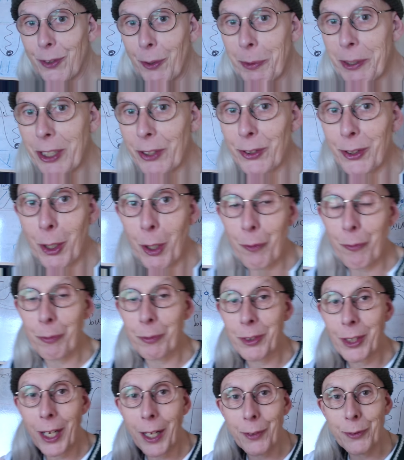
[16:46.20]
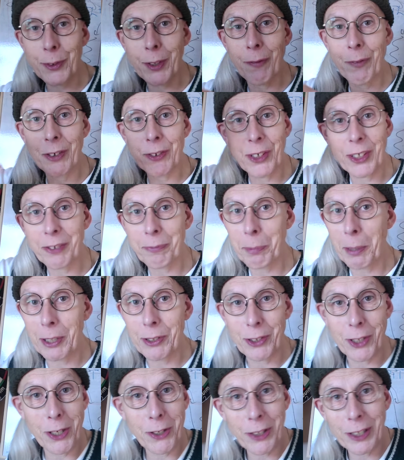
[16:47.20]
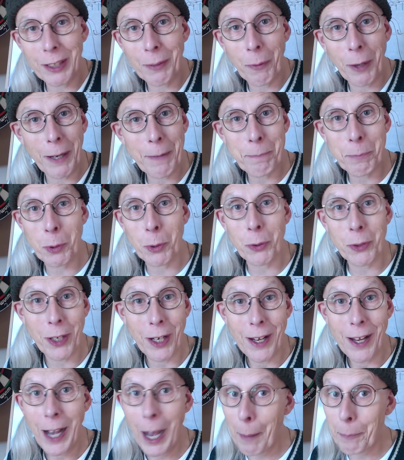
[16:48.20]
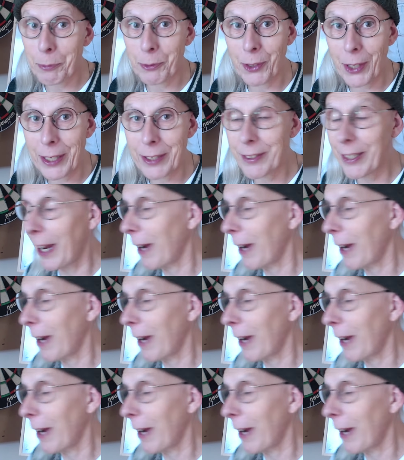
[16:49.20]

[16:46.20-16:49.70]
So we just go from darts to physics by turning the whiteboard upside